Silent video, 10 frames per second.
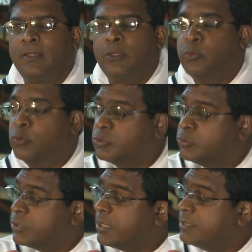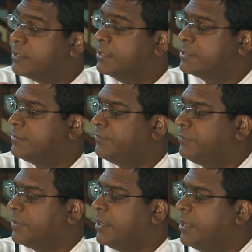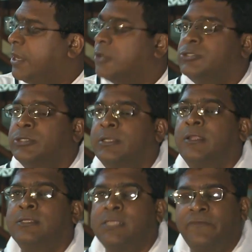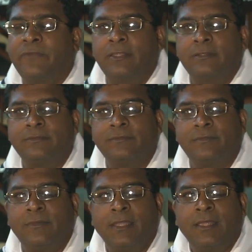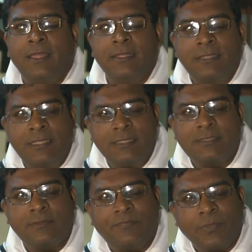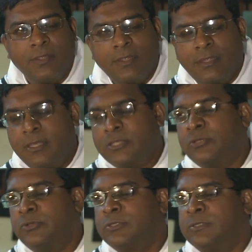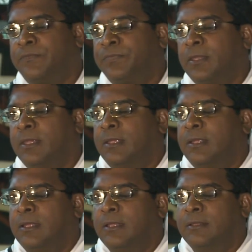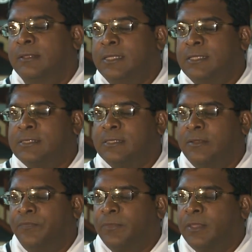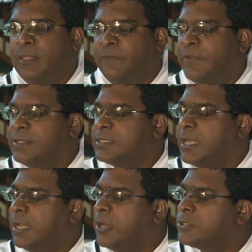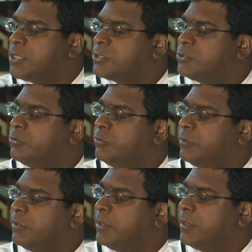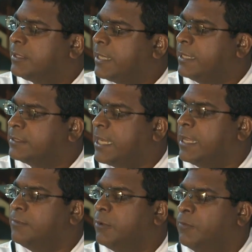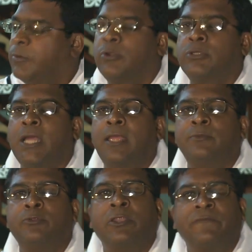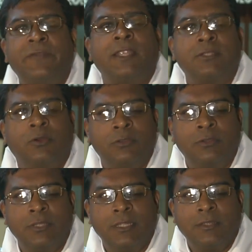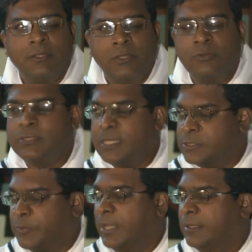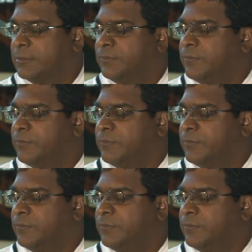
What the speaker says: the war-torn countries, how children are suffering. And these issues, these events allows us to take time or borrow time to reflect on those as well